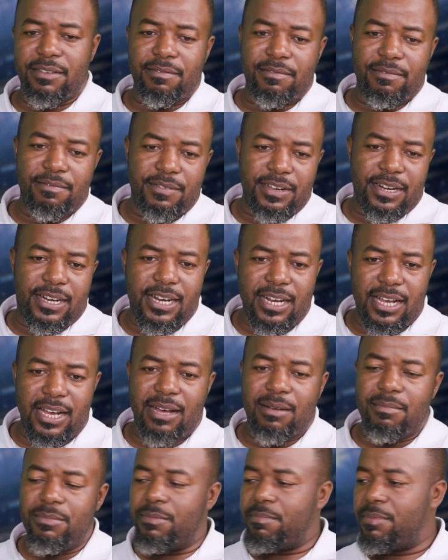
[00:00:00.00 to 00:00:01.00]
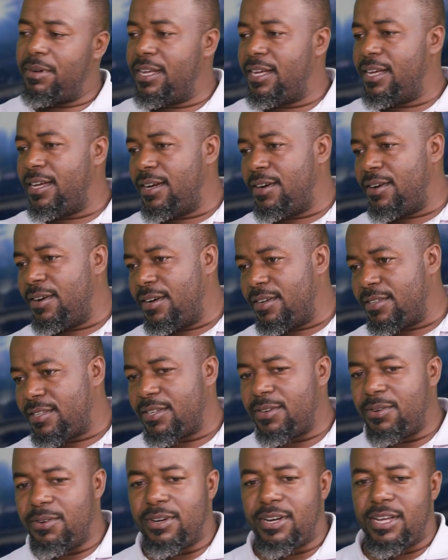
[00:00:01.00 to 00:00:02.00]
Vetlab, you play
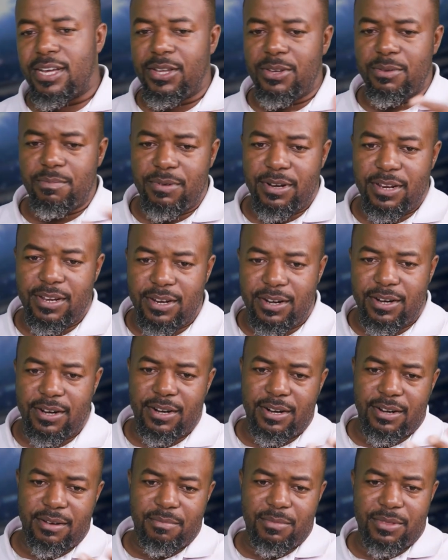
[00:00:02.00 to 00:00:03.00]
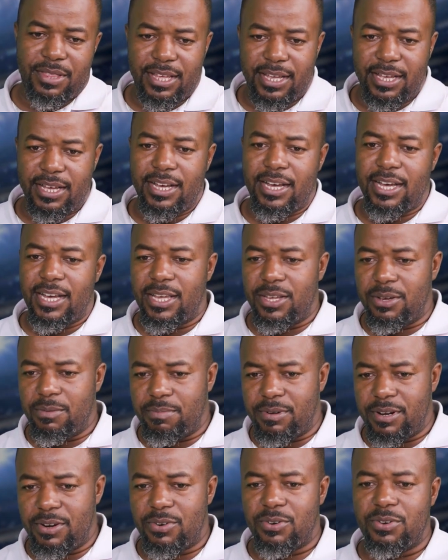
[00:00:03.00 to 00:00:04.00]
Sigona, you play Muthaiga, you
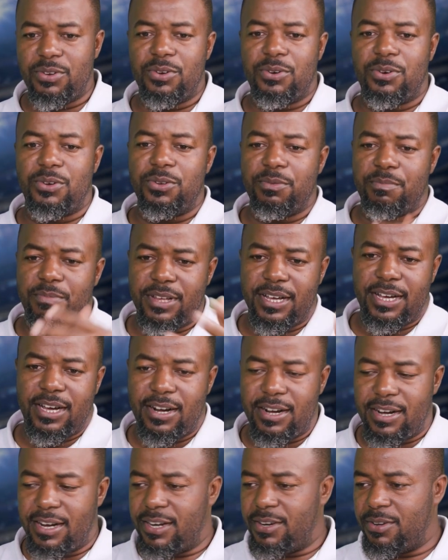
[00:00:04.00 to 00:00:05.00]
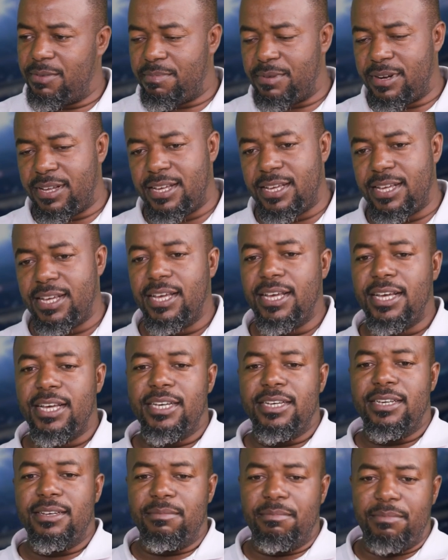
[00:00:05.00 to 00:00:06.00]
play Royal, you play Karen, you play
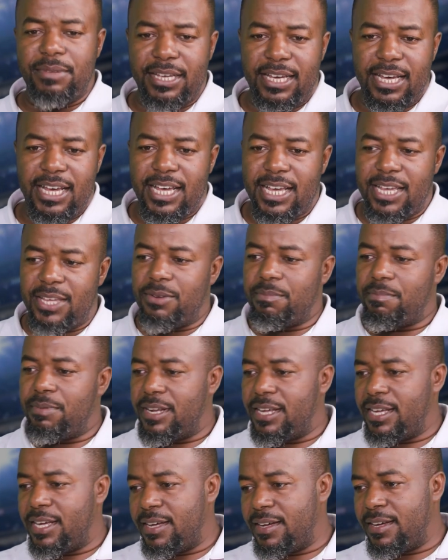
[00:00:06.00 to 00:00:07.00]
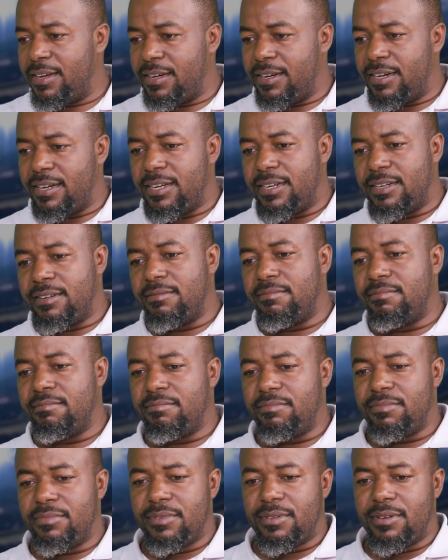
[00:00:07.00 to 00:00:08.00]
Miga, you play
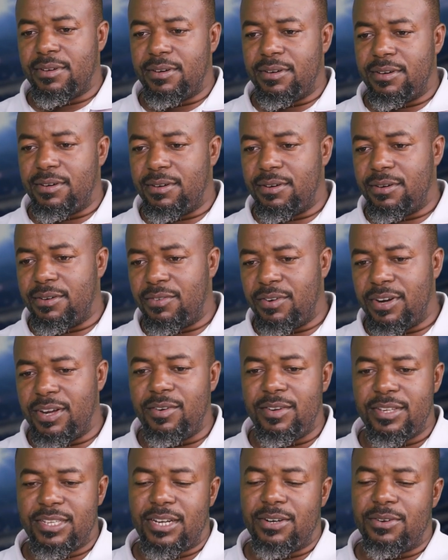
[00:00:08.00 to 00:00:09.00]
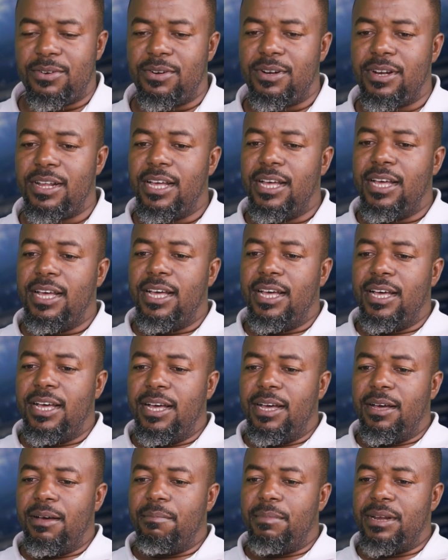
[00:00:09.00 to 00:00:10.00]
Railways and all.
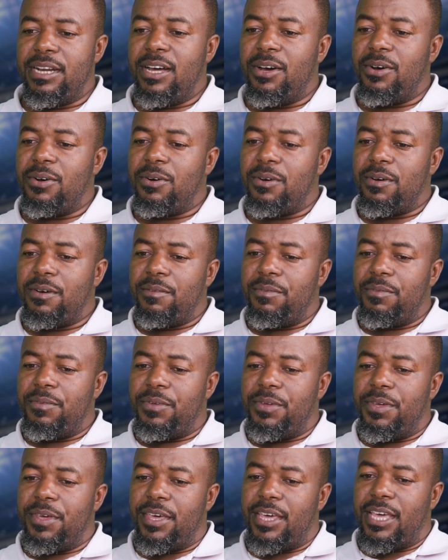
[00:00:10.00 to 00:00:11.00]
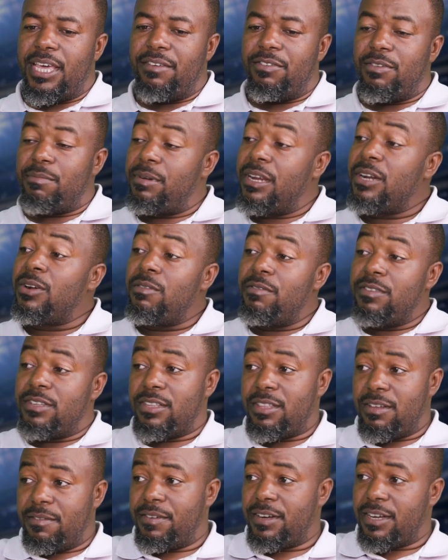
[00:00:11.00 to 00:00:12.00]
But now, if you play golf in
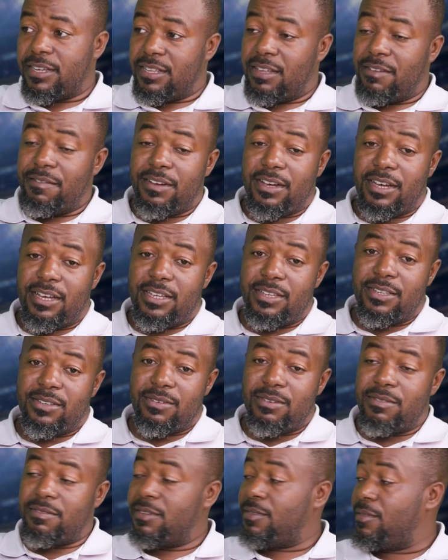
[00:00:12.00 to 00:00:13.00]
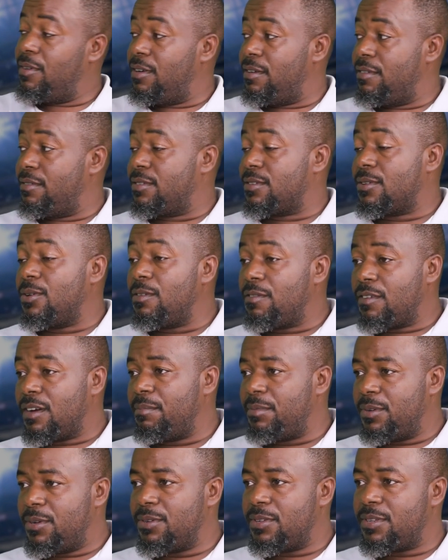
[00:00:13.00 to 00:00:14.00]
South Africa is one of the world's golf
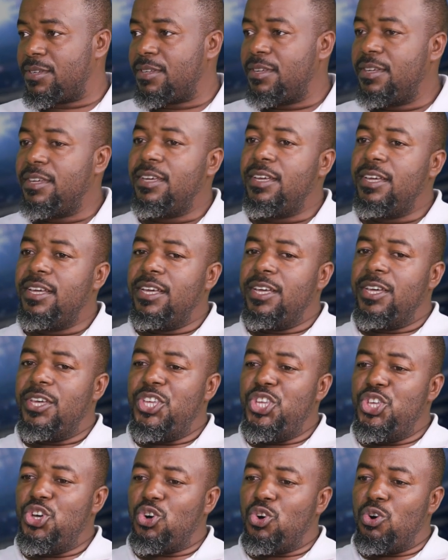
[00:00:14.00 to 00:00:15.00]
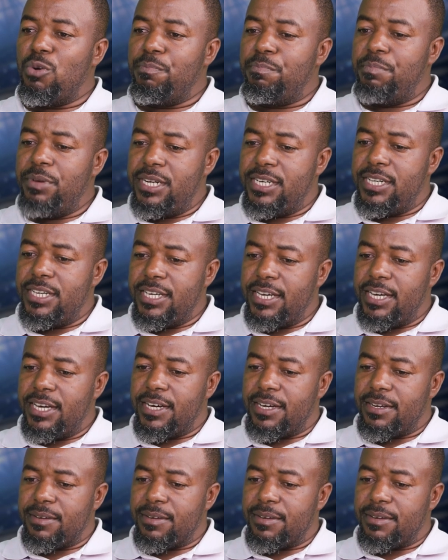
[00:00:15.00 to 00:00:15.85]
capitals. You're competing